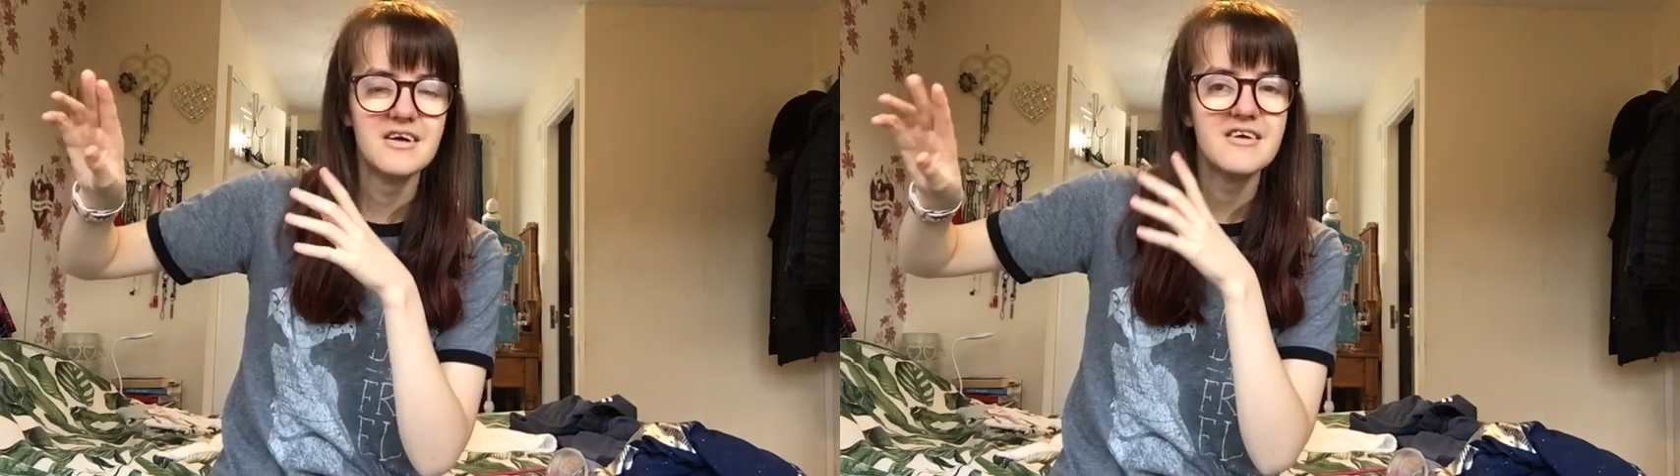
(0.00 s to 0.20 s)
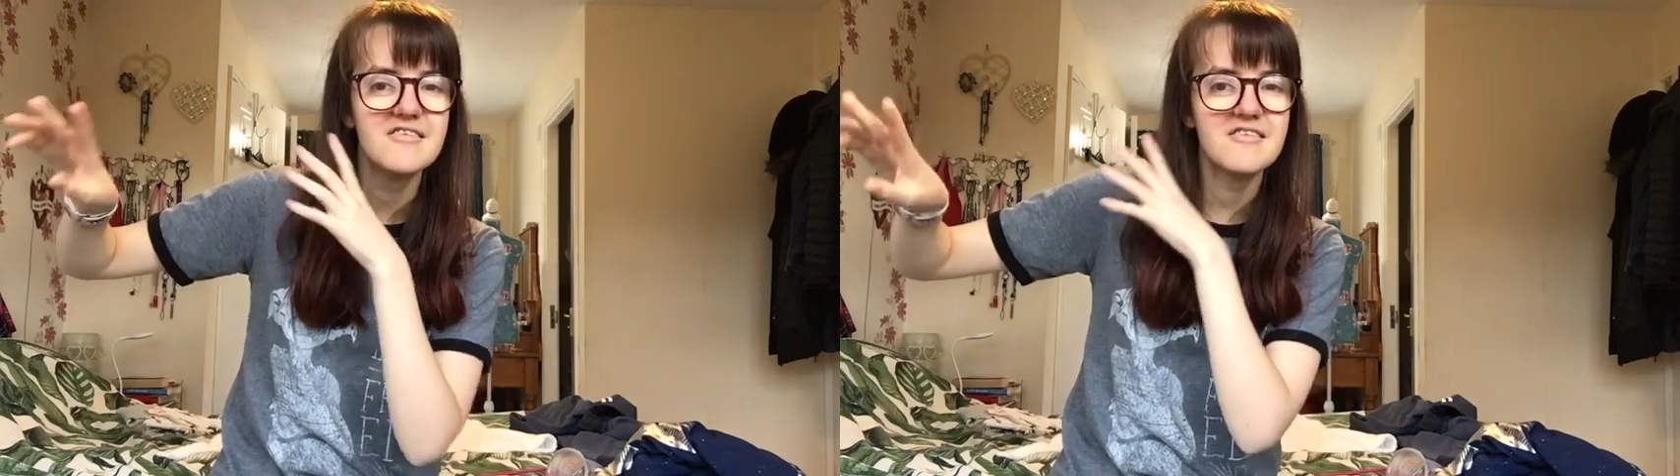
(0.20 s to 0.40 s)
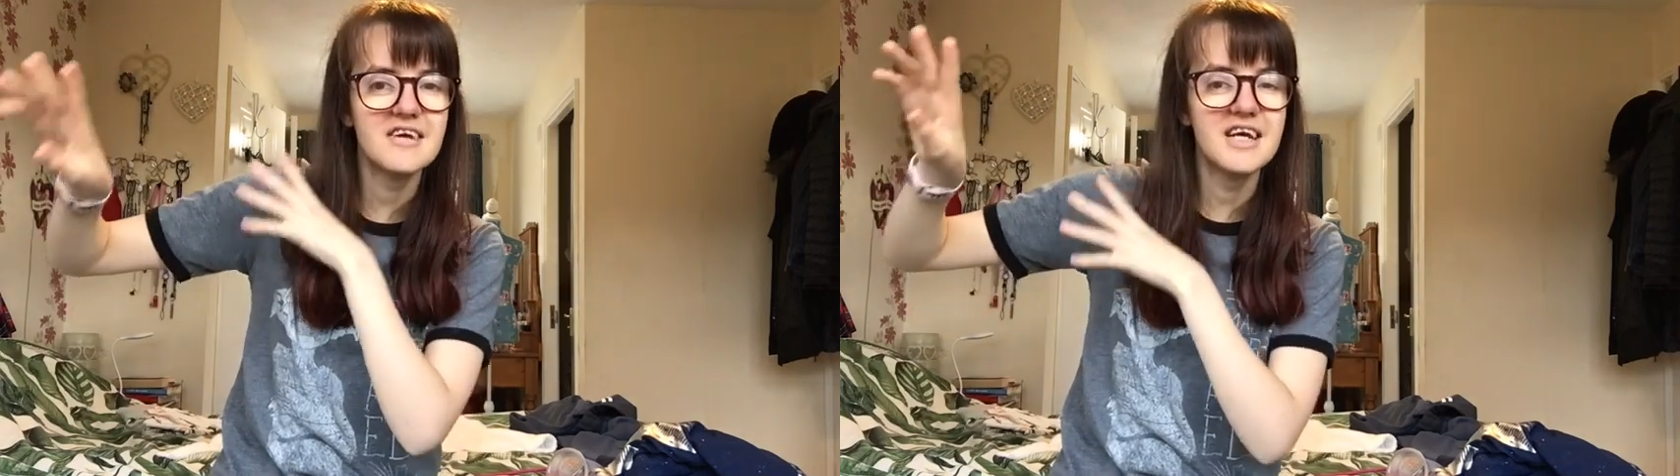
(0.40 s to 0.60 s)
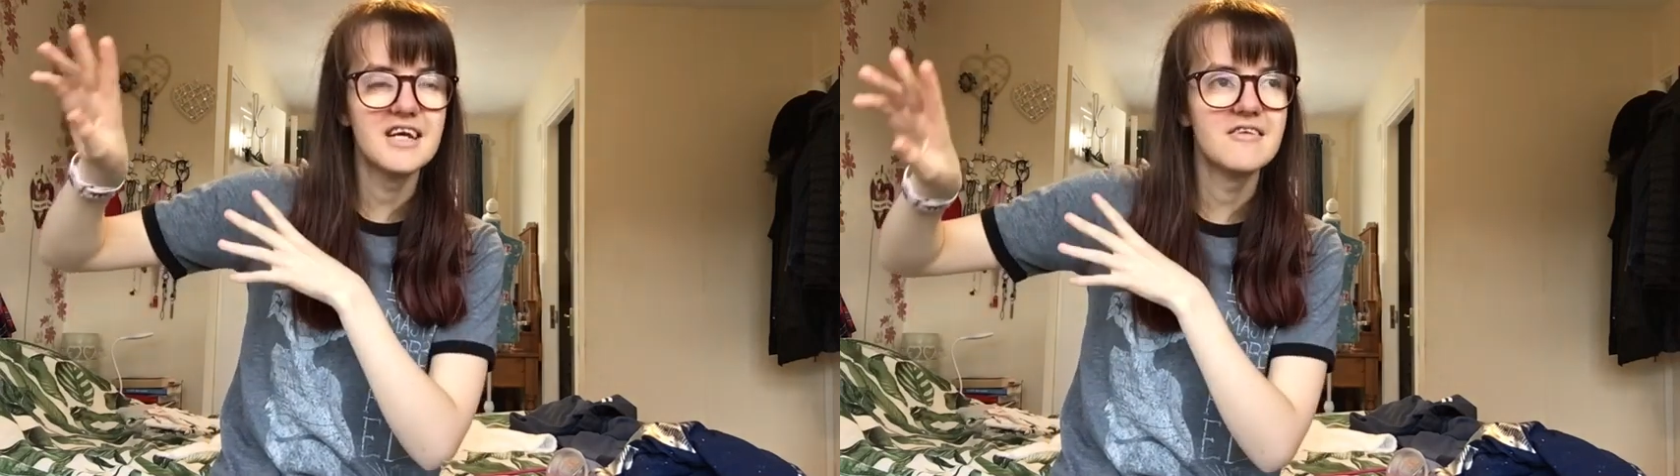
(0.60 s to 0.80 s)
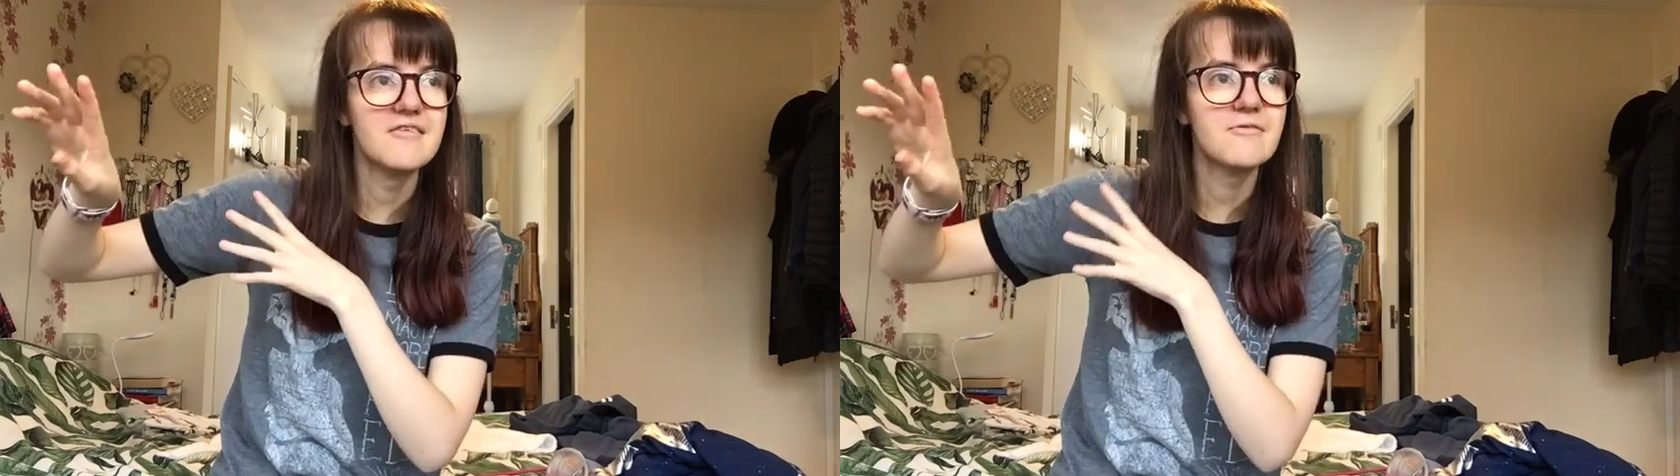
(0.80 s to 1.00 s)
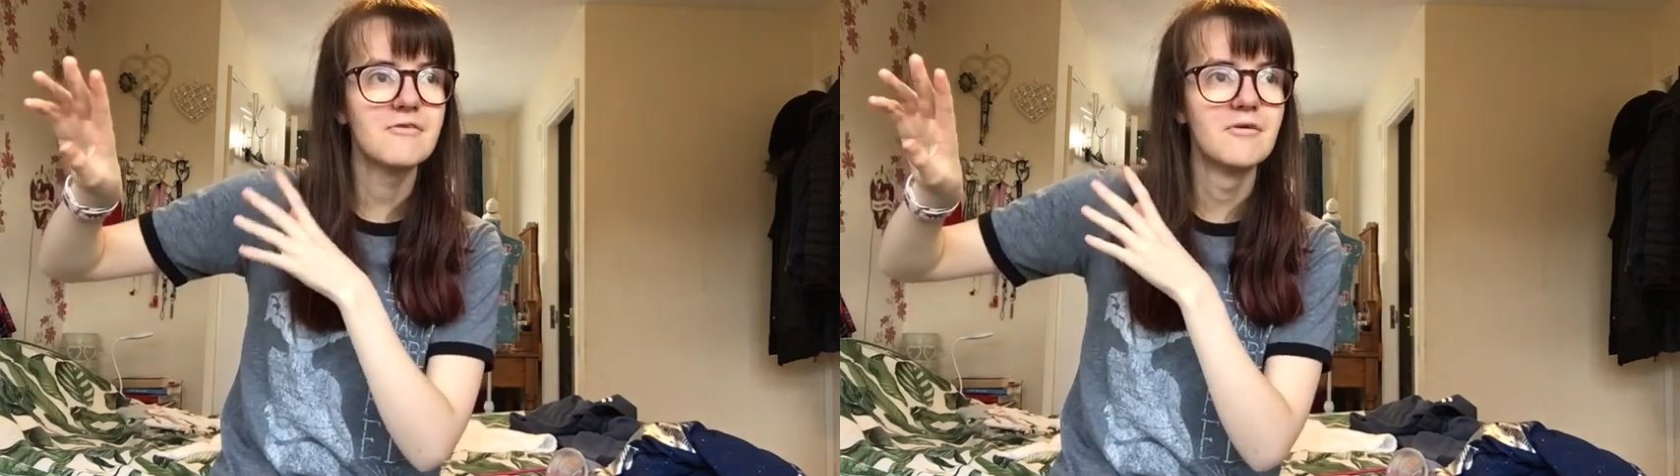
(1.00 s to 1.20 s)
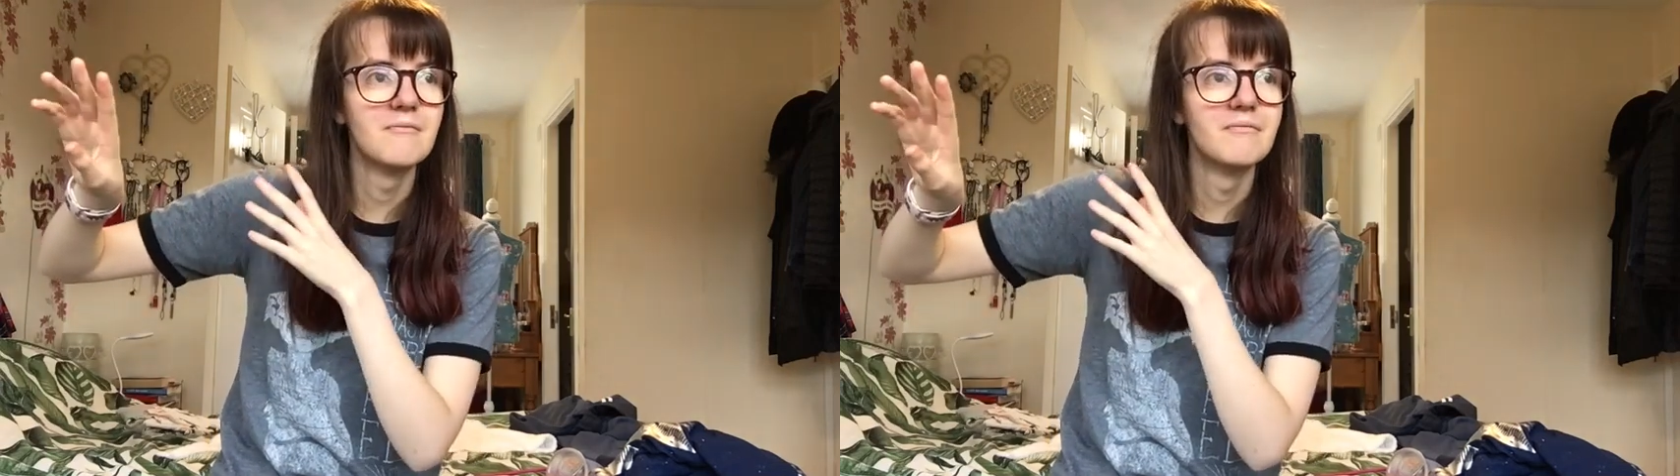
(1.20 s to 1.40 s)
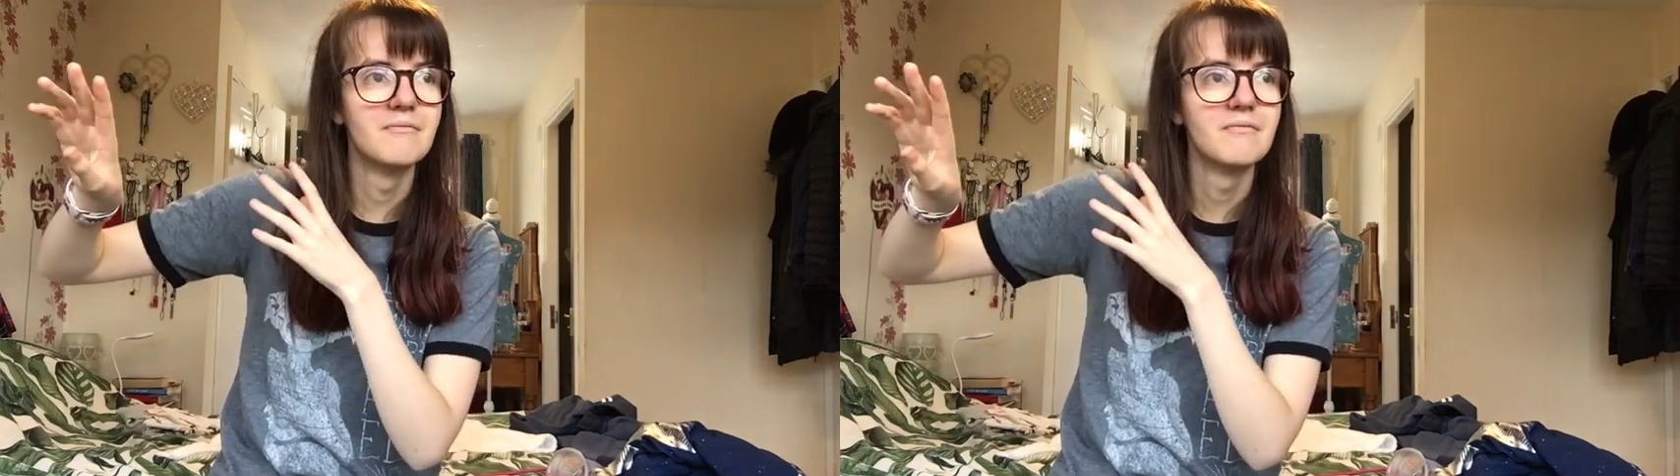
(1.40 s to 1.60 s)
scenes
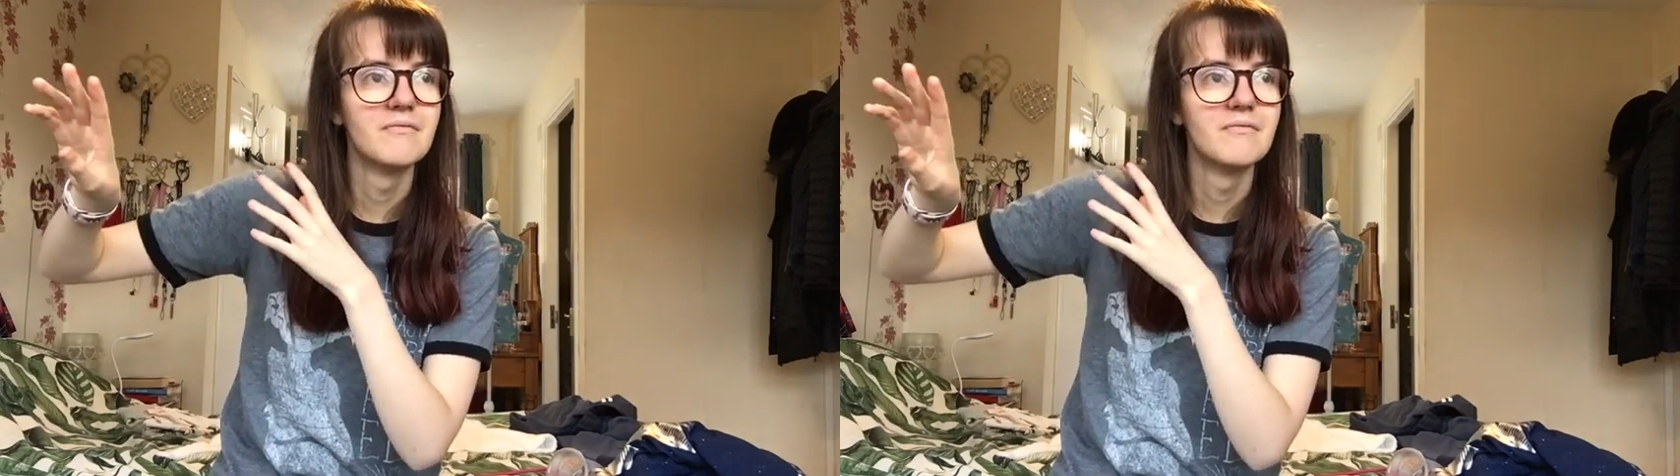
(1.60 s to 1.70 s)
from